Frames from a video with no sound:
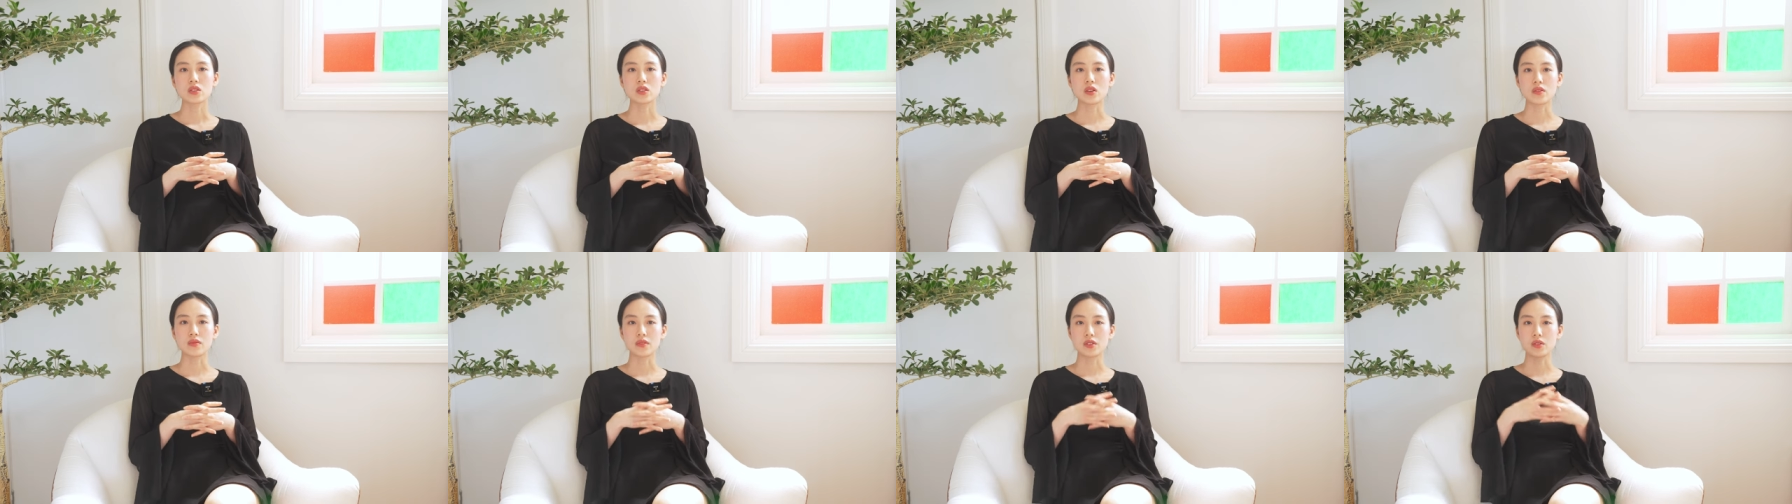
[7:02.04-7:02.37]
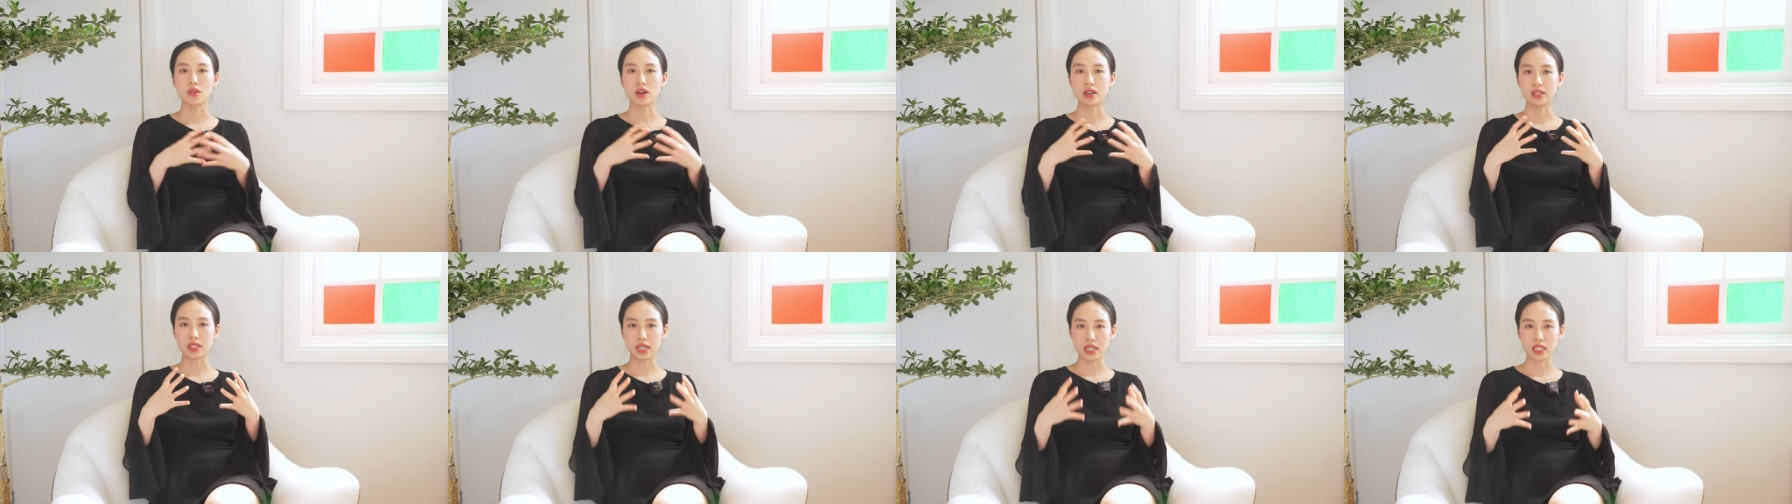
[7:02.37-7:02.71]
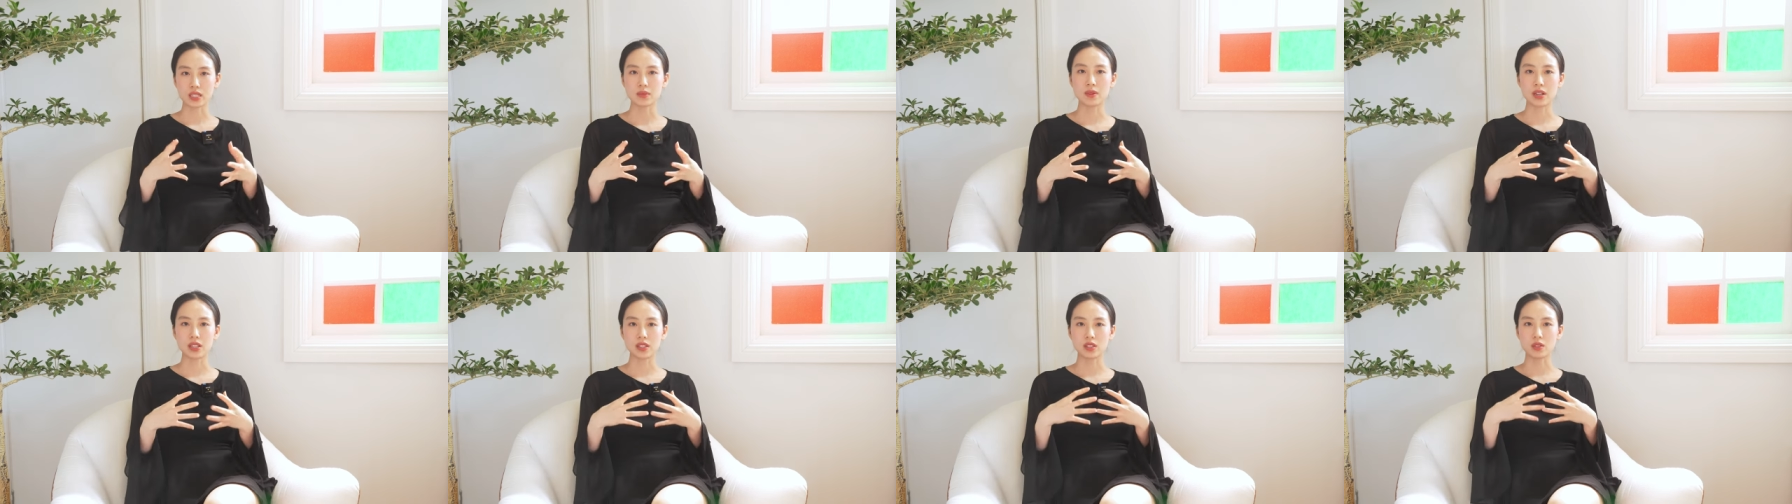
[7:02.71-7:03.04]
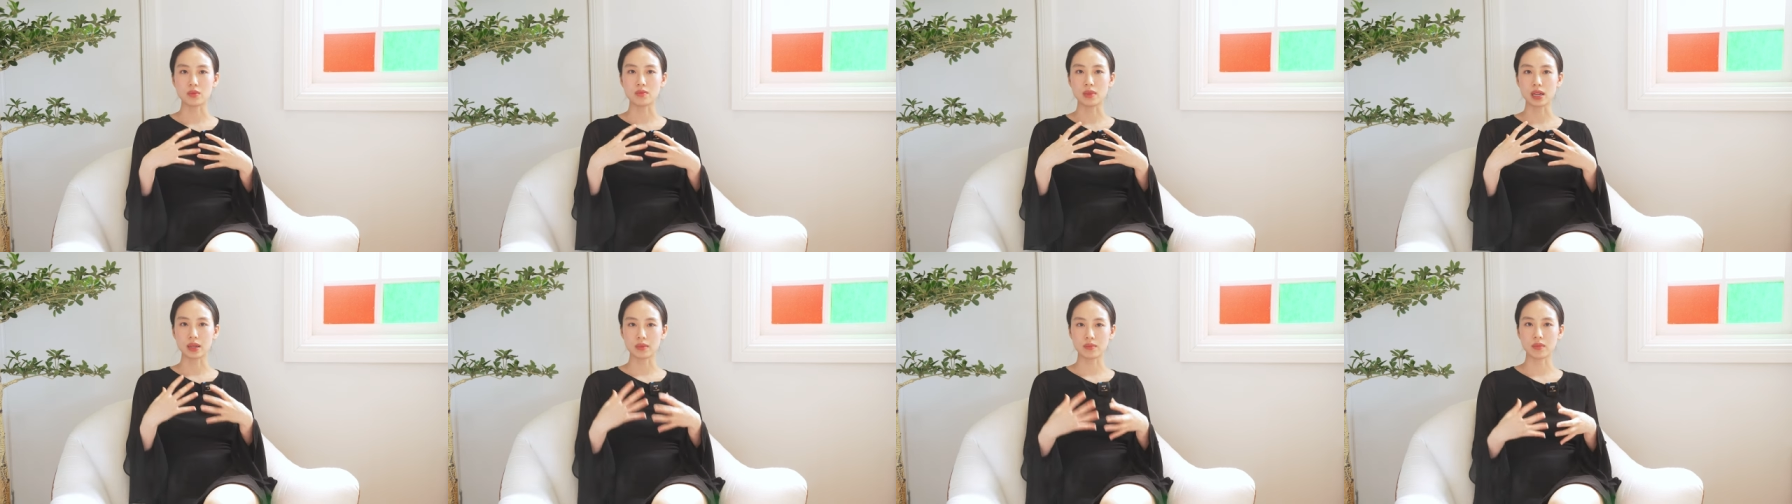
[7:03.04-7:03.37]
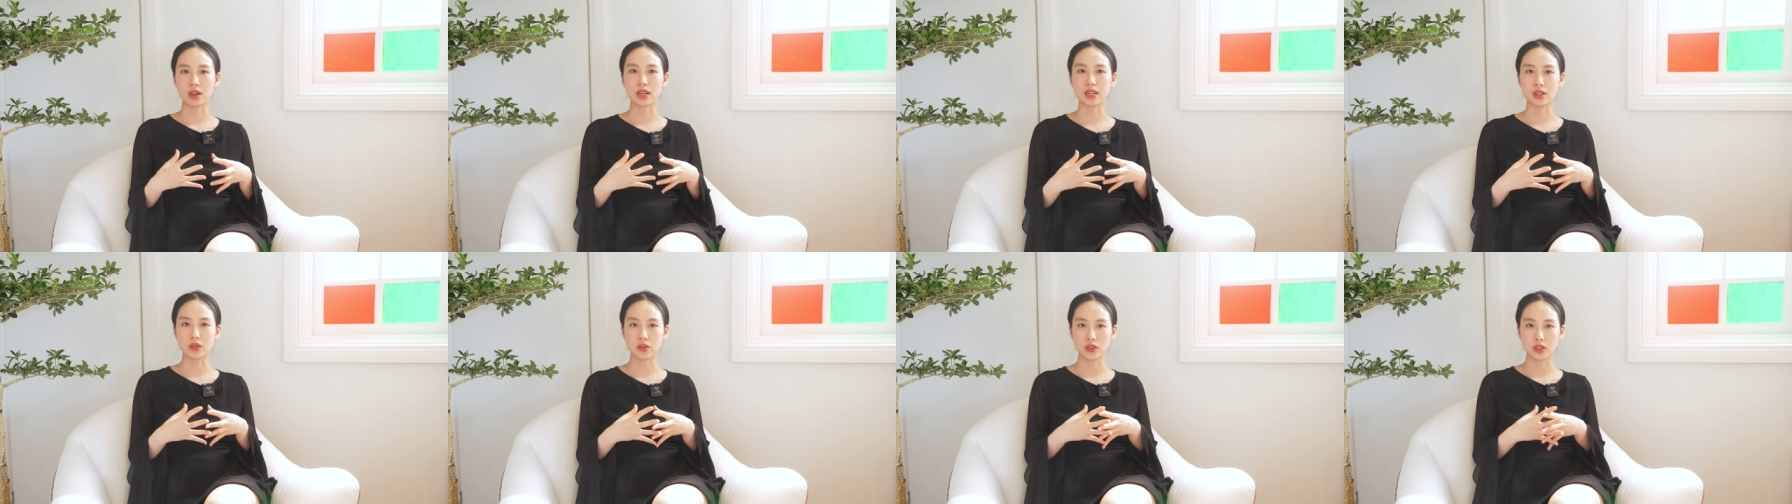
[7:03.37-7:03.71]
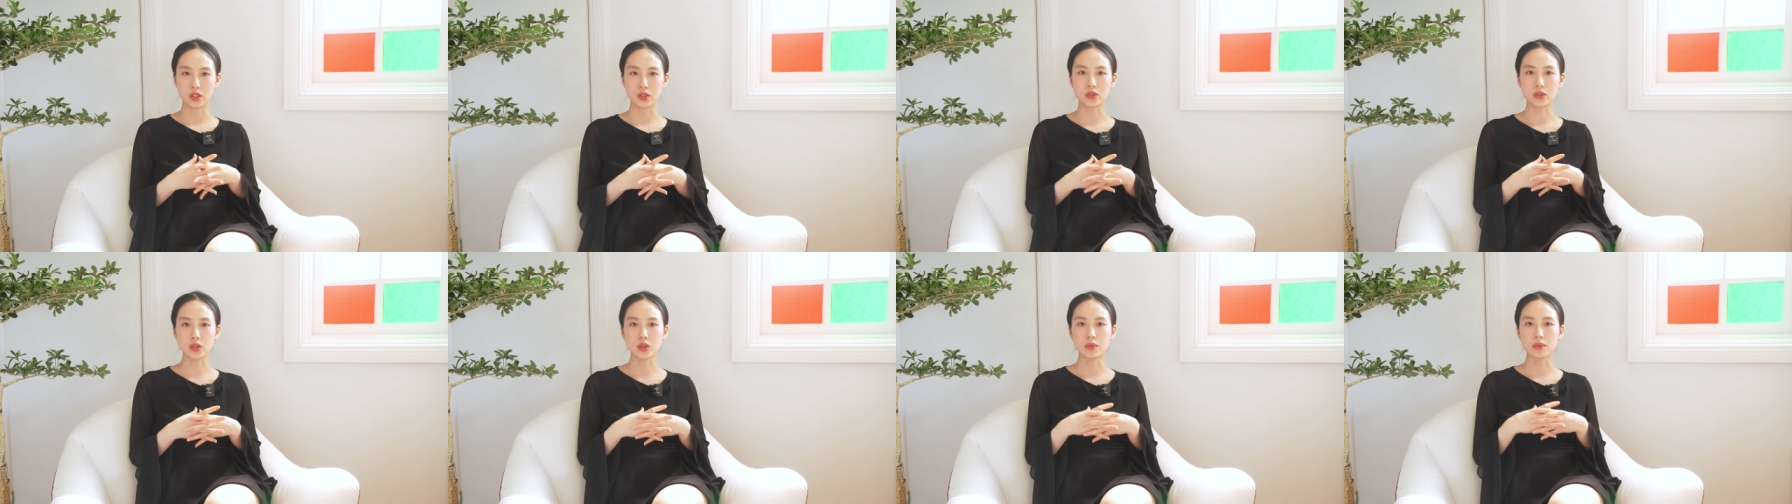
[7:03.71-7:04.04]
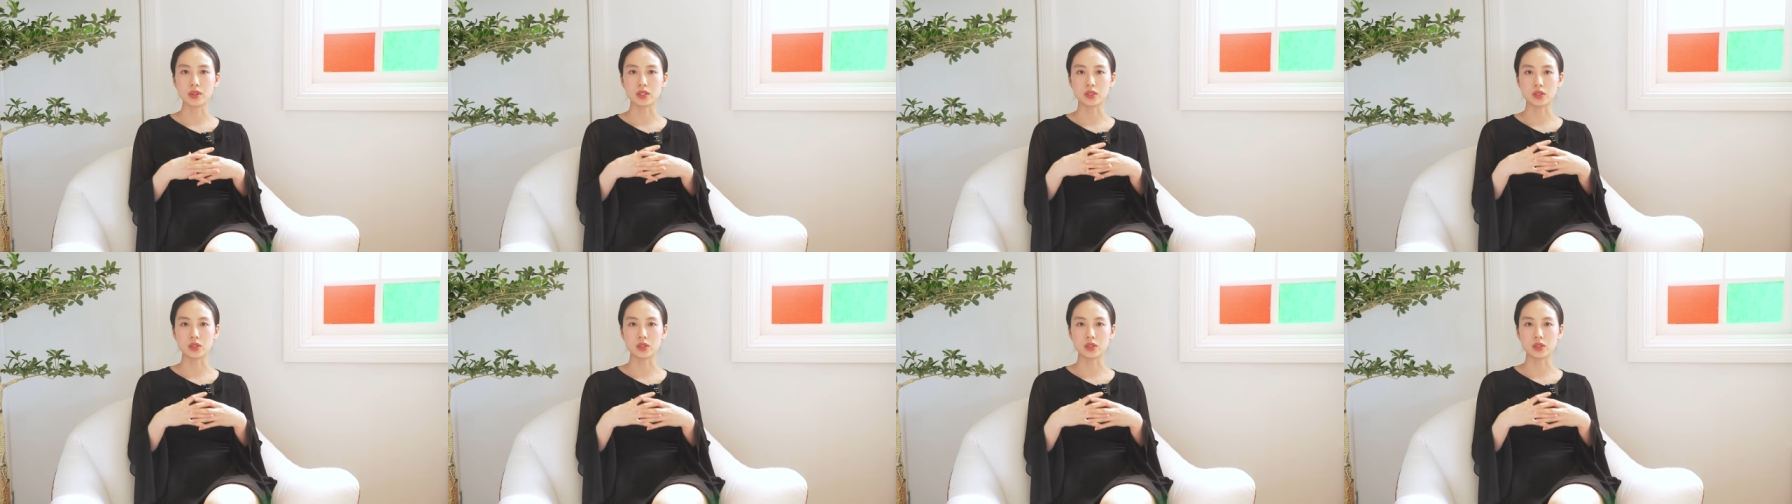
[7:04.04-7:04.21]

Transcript: So if you are desperate to make money on YouTube